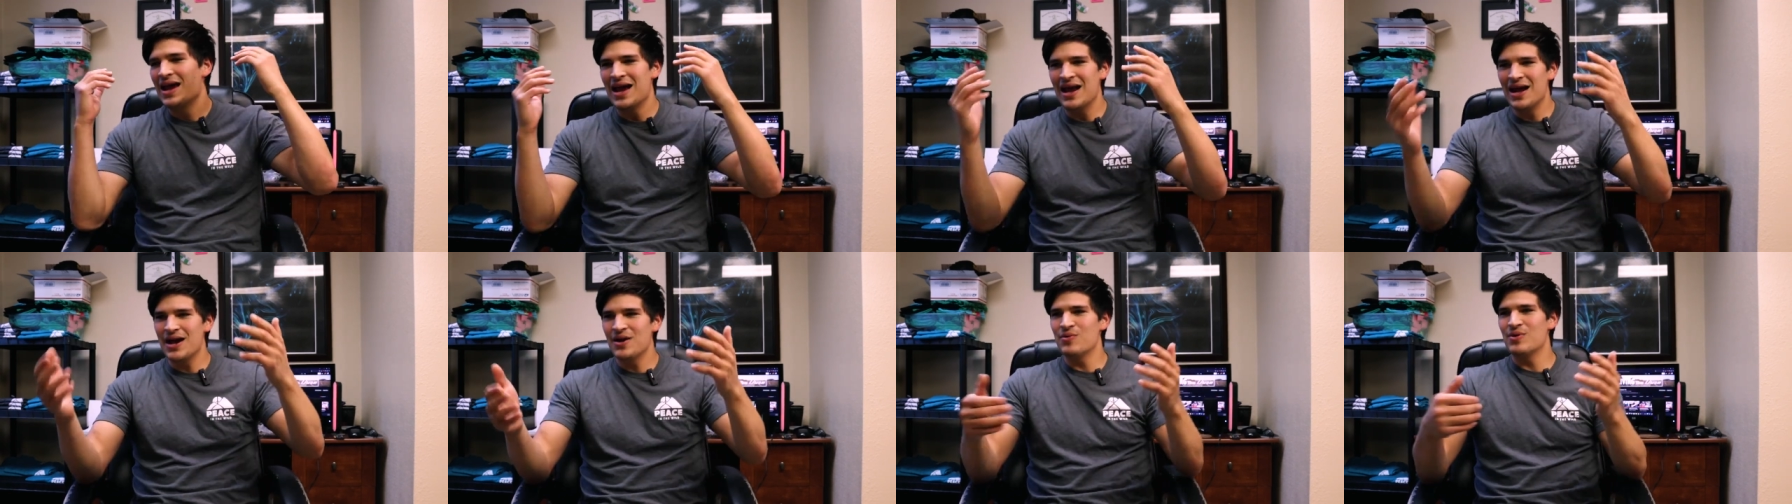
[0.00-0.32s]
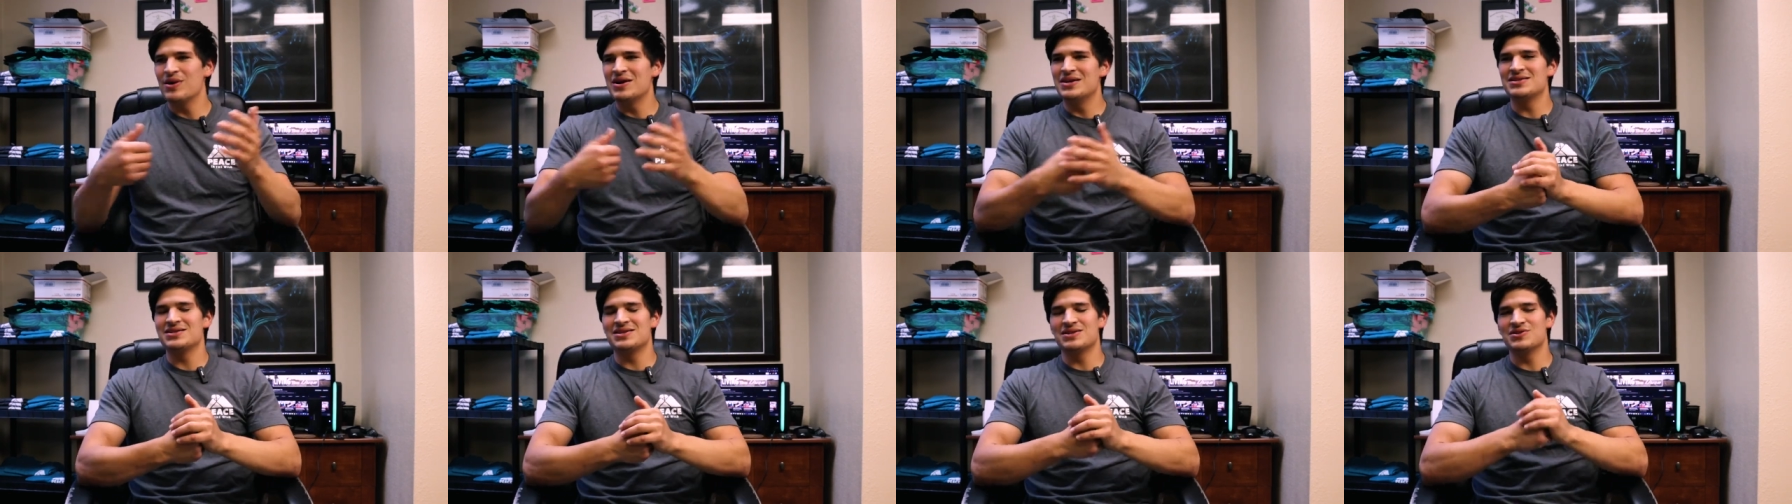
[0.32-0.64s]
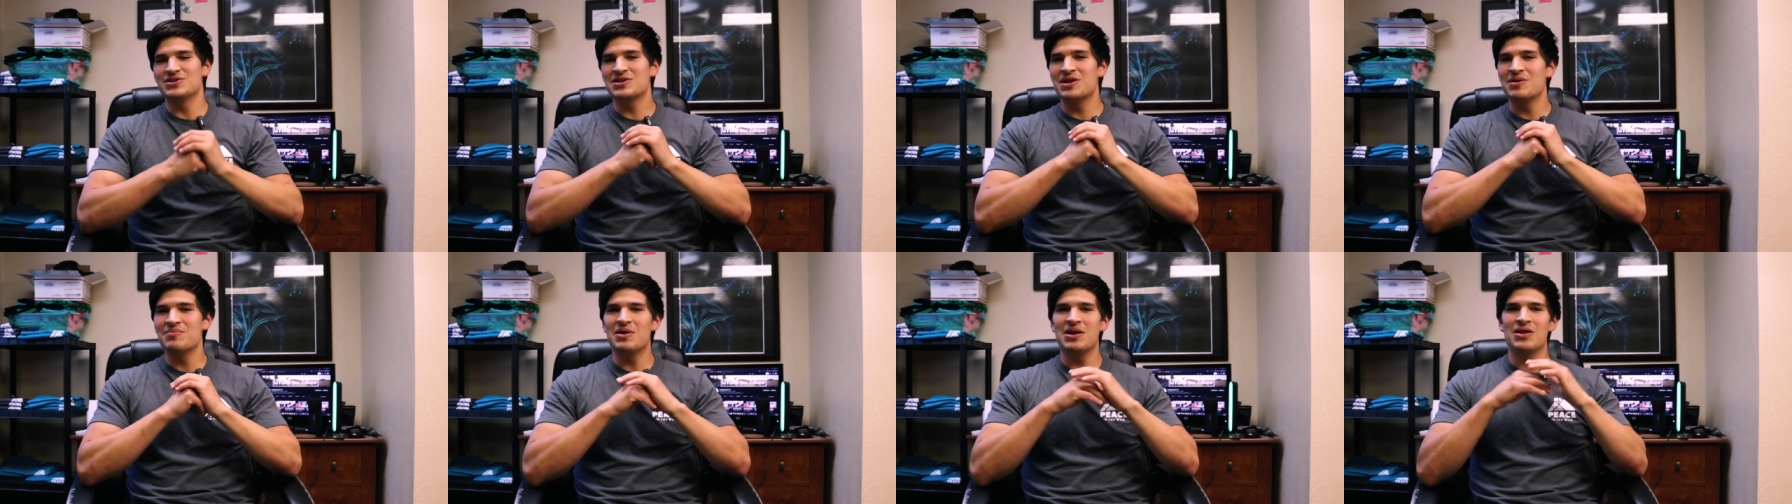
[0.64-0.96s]
Anyways,
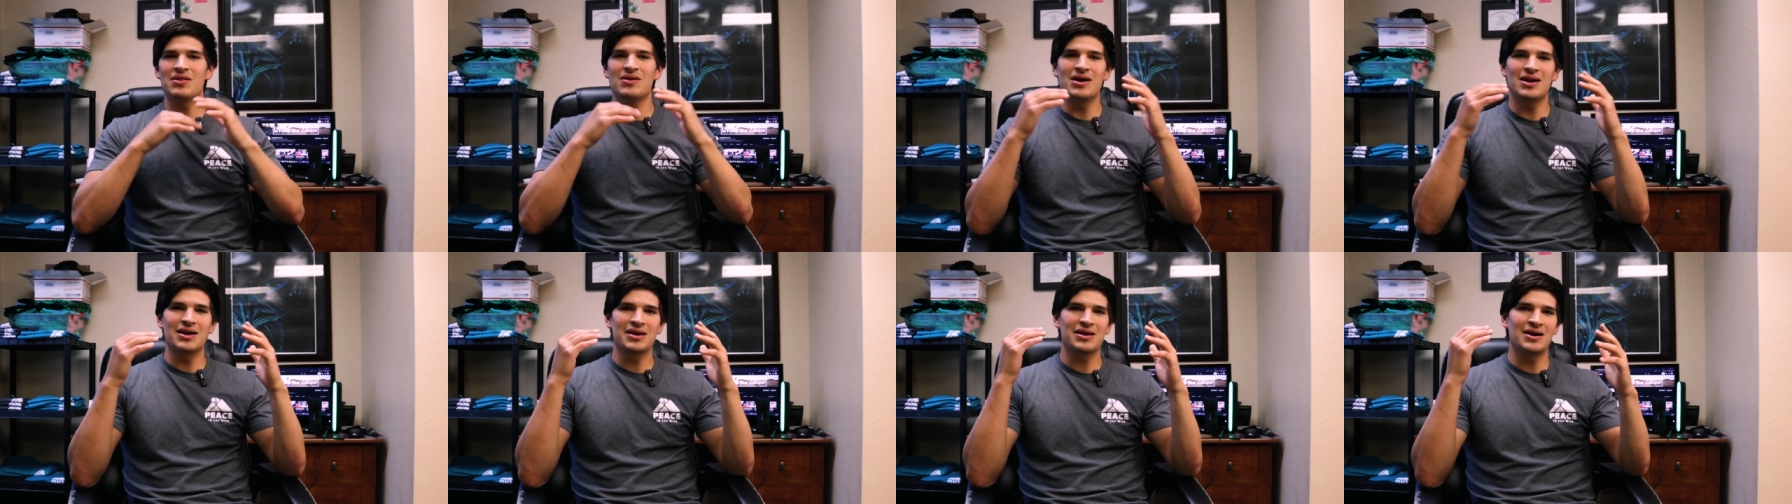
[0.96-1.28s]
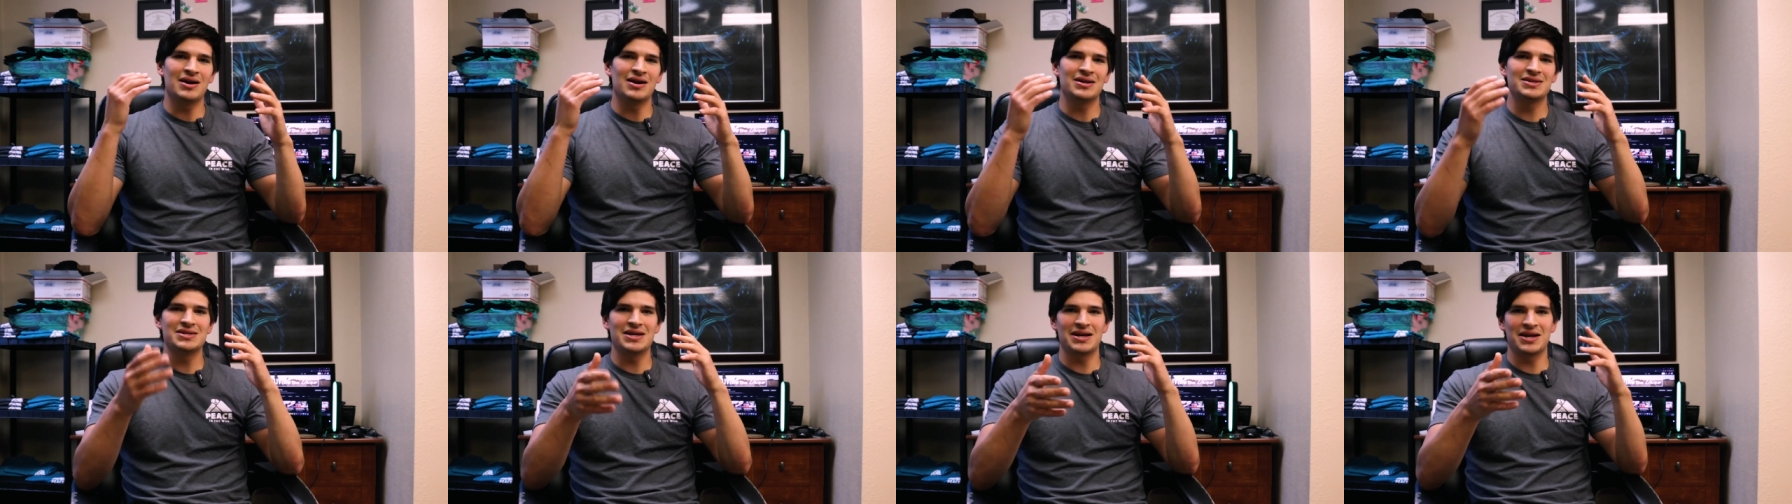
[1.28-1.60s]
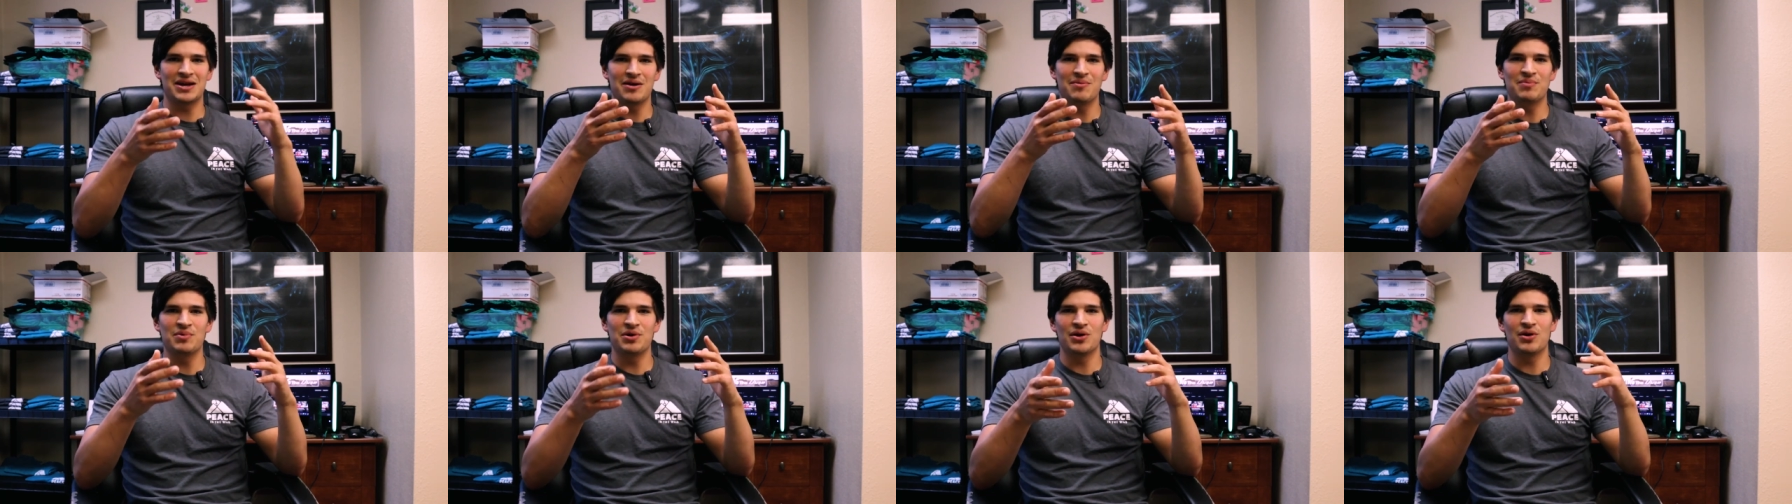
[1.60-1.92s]
there's gonna be a lot of
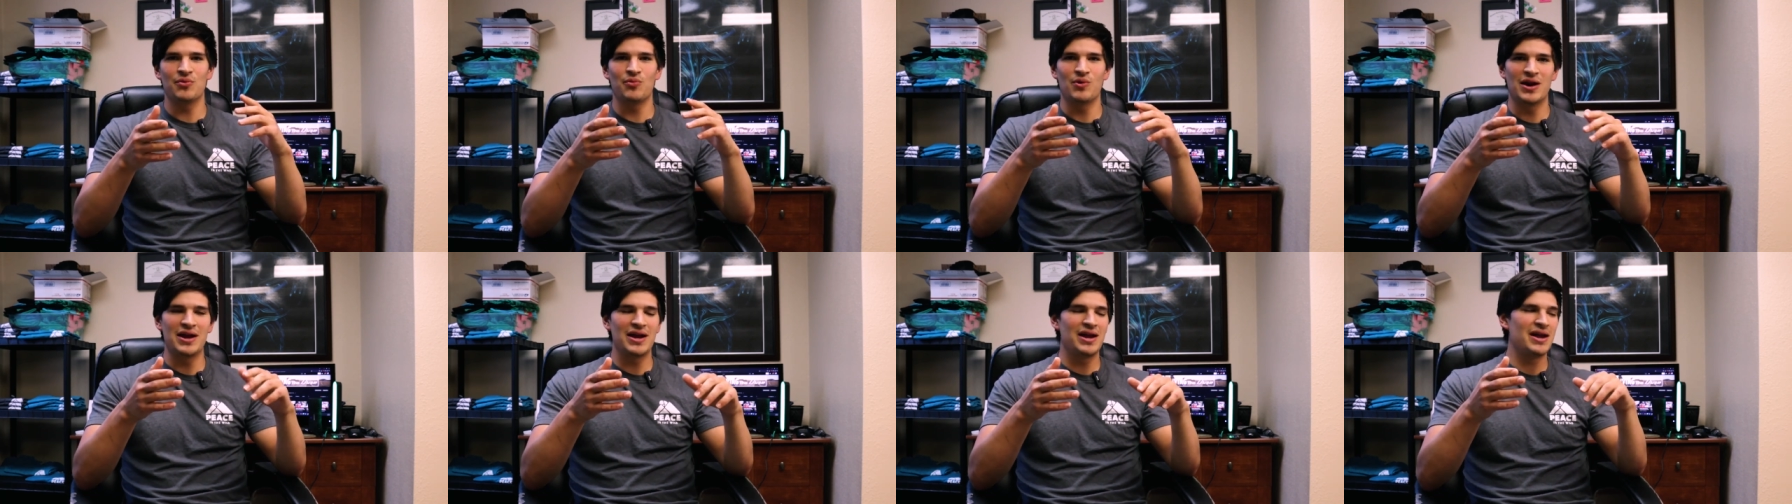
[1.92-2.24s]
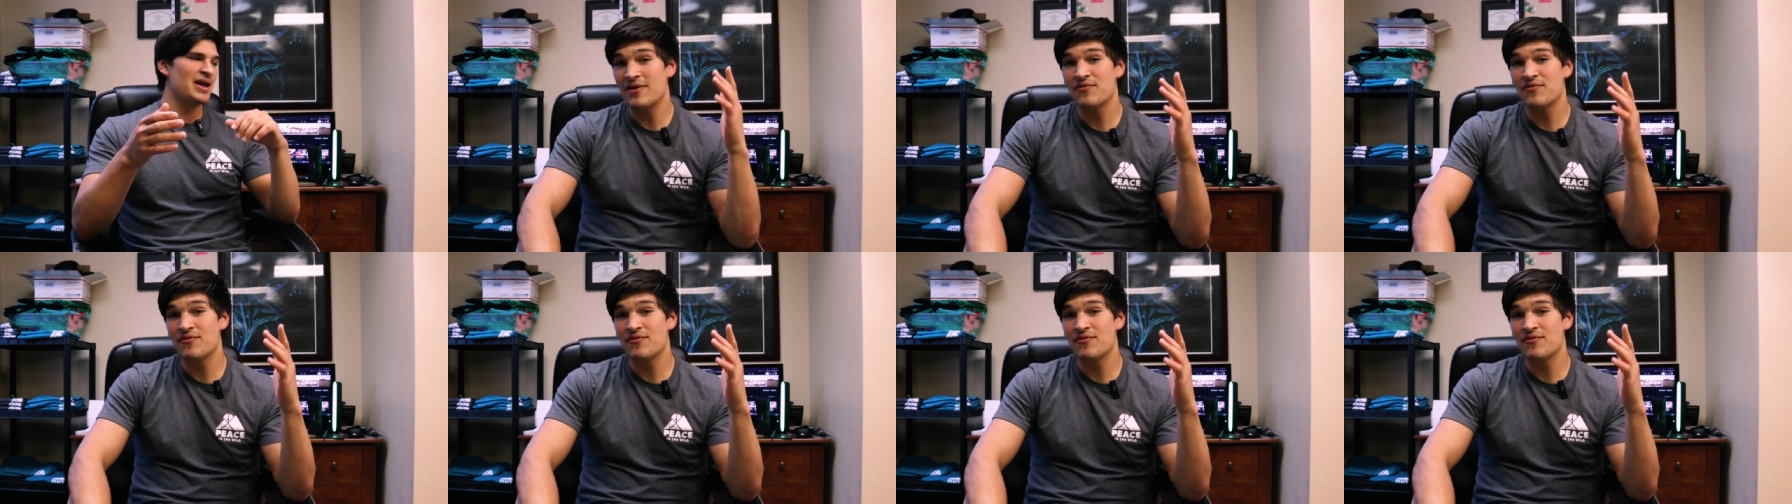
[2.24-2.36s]
content coming your way.